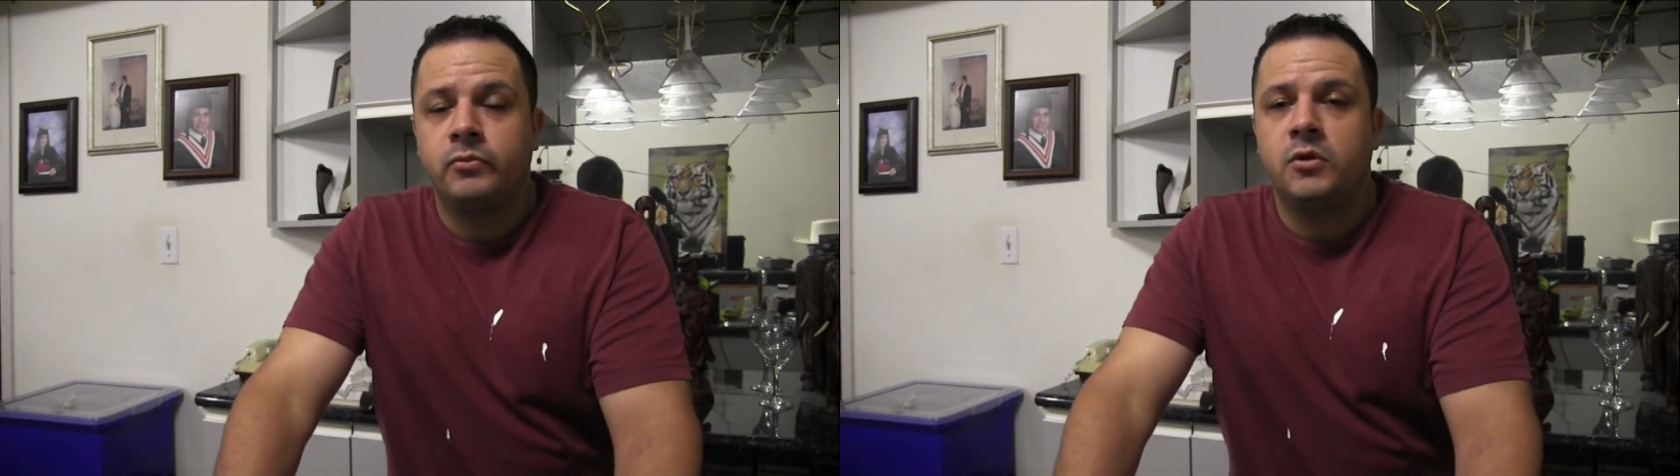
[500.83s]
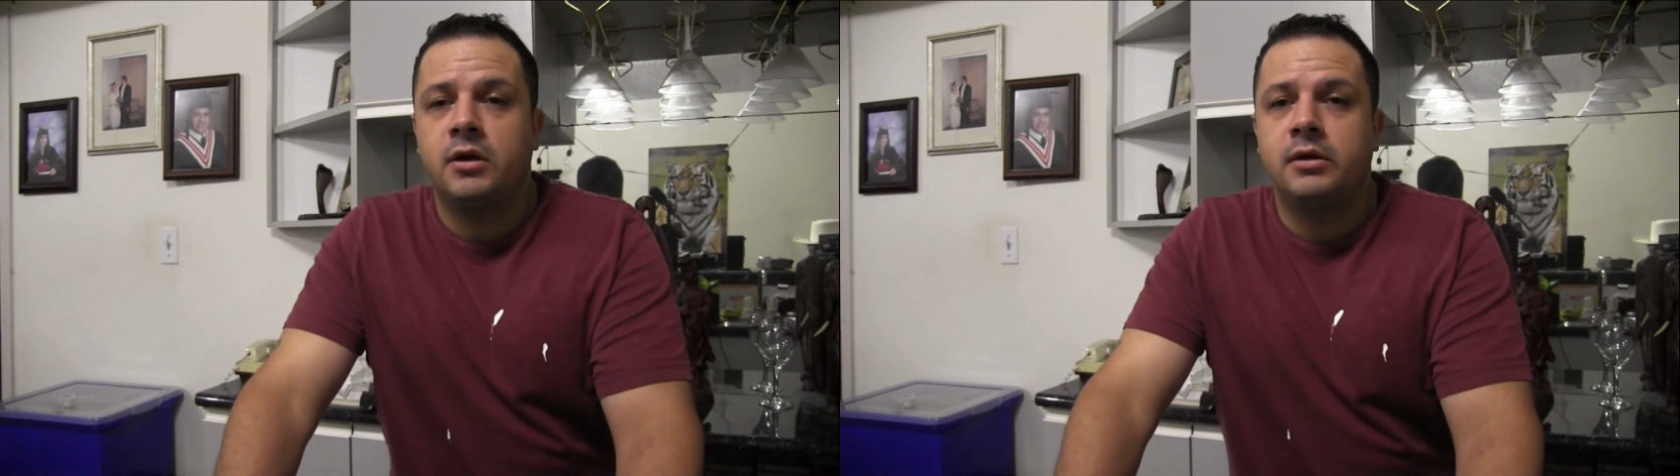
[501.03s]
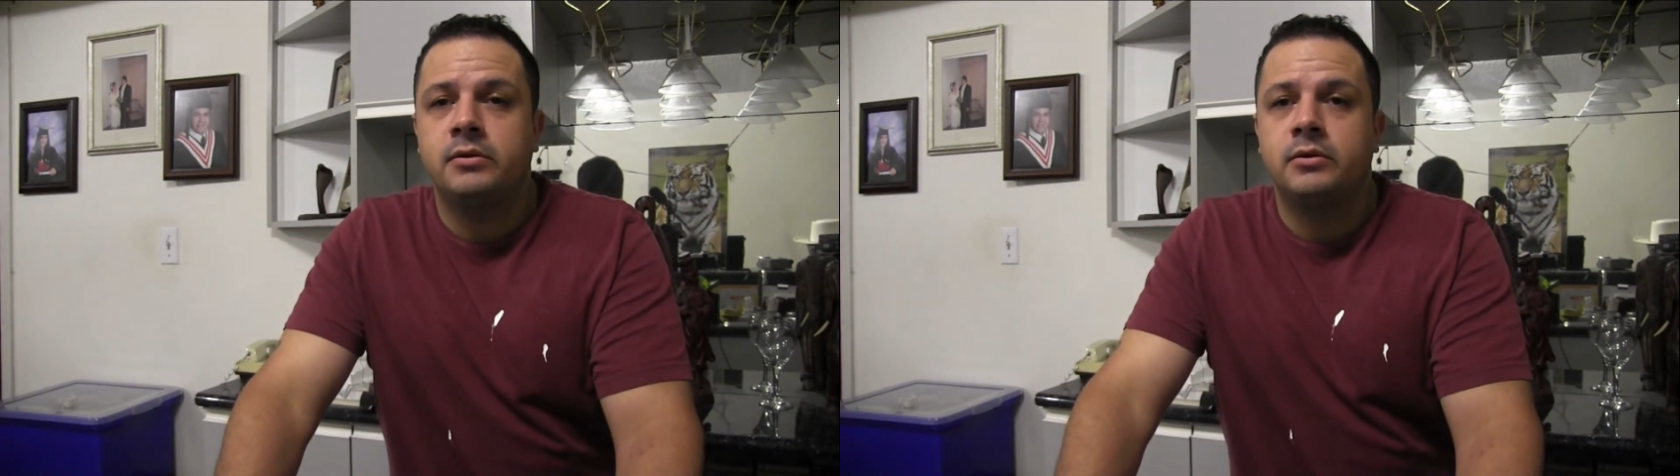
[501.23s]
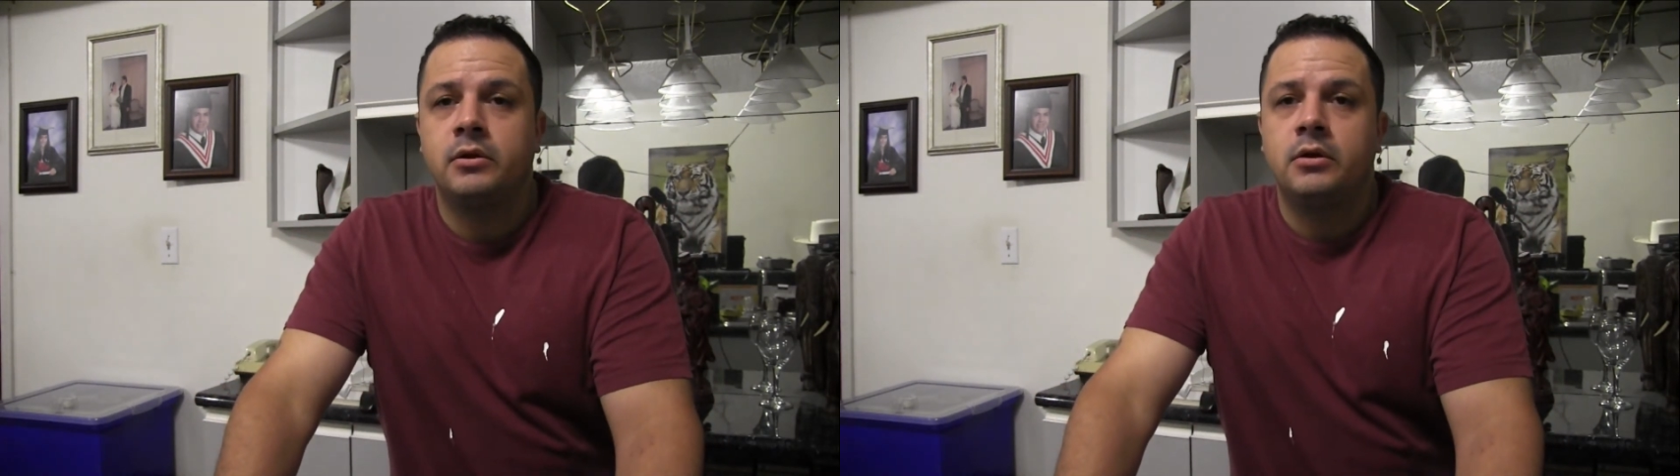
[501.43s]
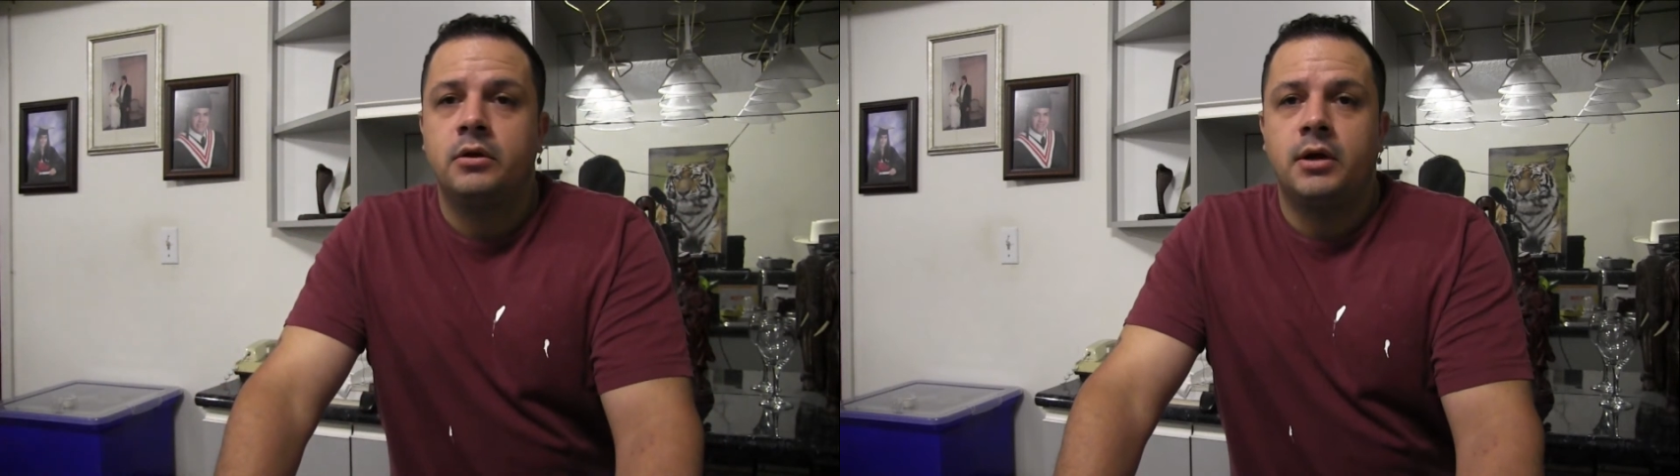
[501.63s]
Okay?
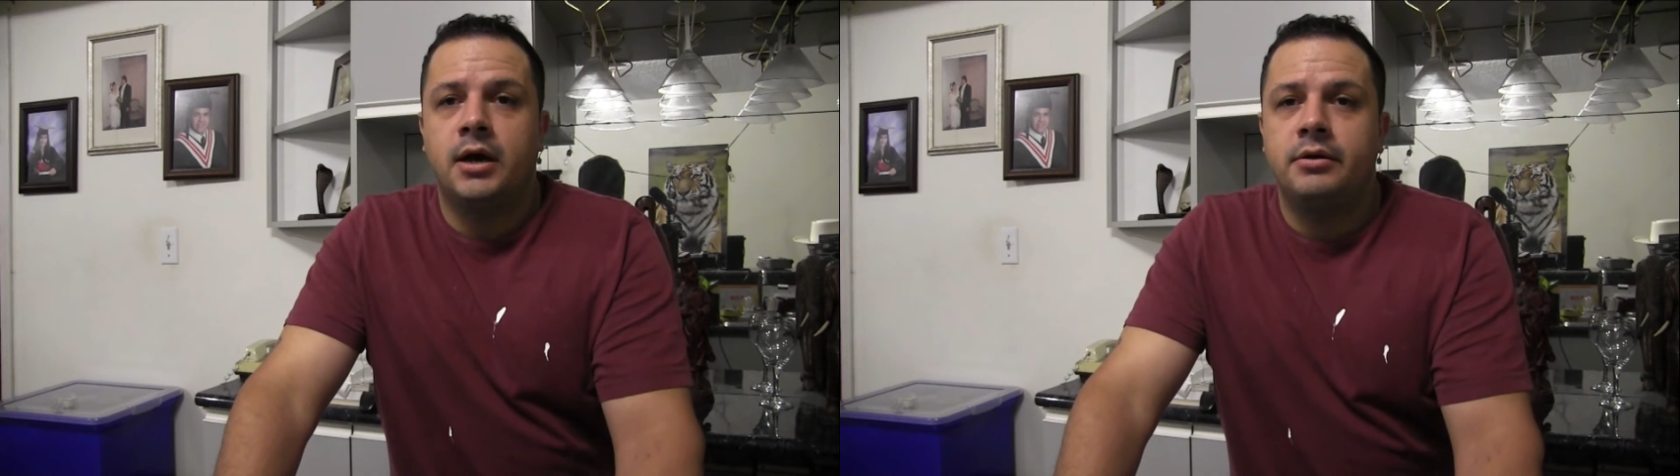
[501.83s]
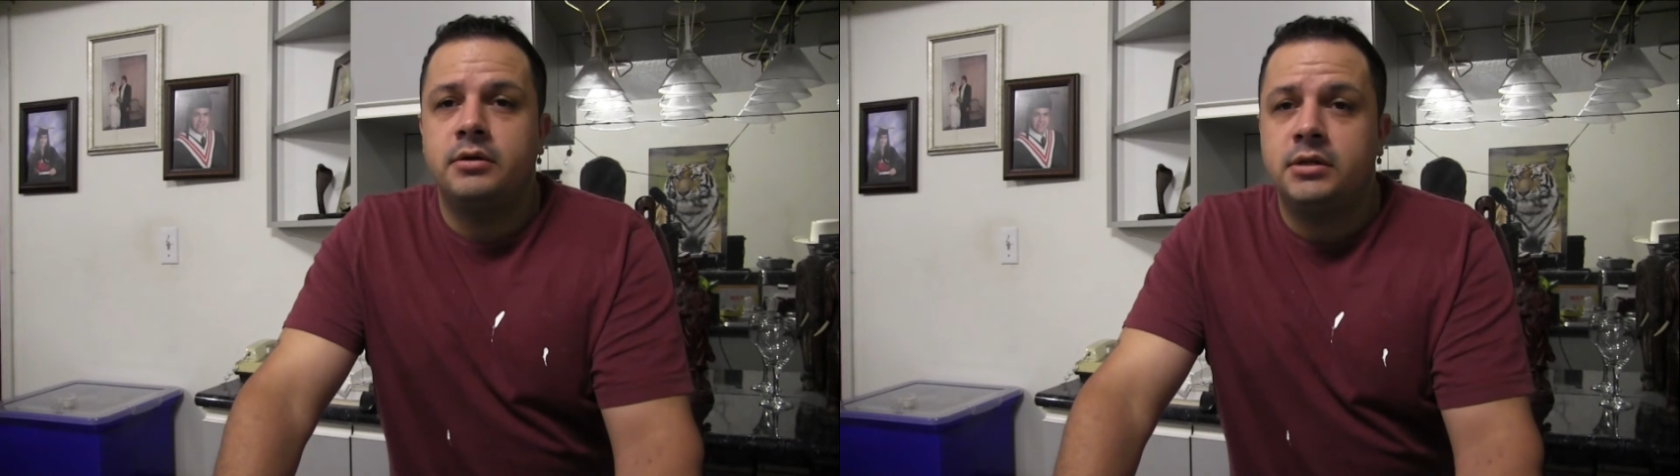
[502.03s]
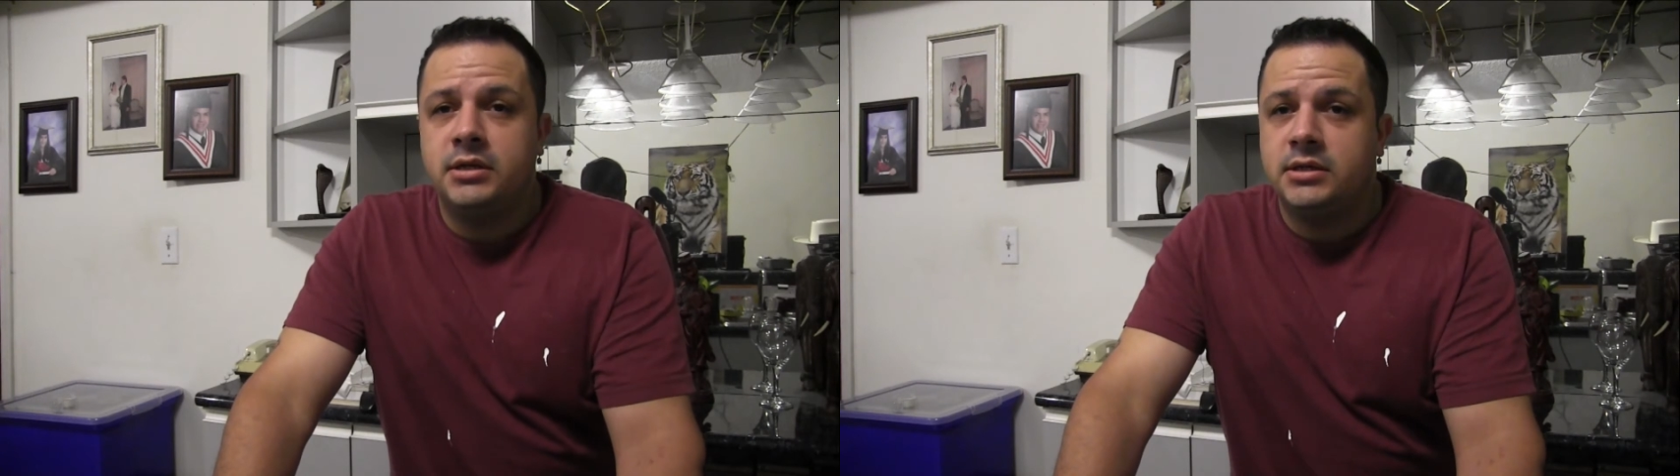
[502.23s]
How did he